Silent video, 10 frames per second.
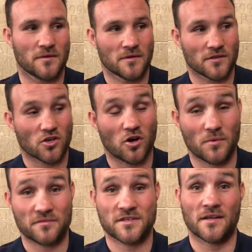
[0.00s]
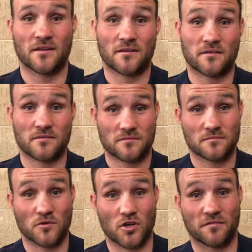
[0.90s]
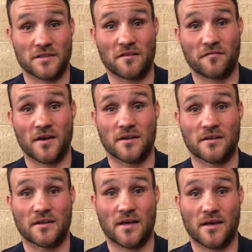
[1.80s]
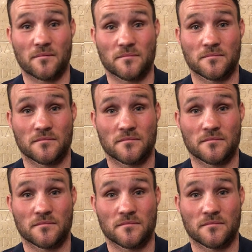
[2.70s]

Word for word: the Commonwealth title. Got off offered that fight, and um,